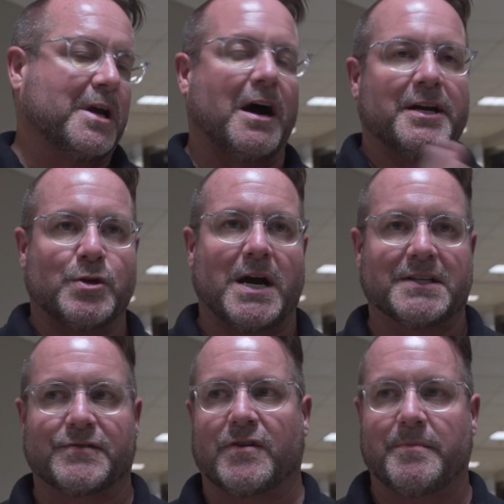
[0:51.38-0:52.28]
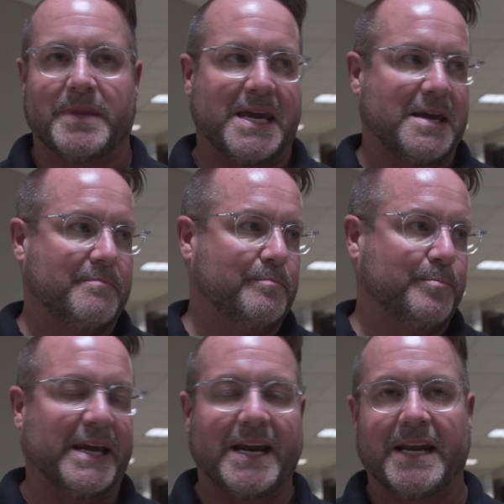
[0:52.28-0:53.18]
contrast from the
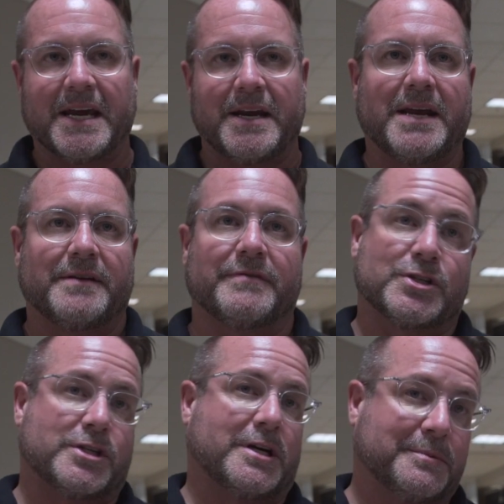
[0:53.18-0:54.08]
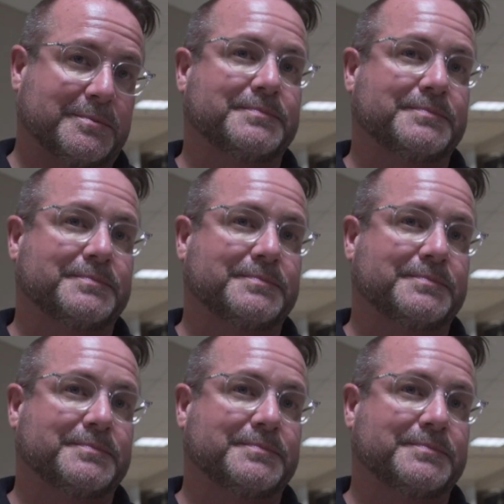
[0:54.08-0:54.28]
beginning and end of the show.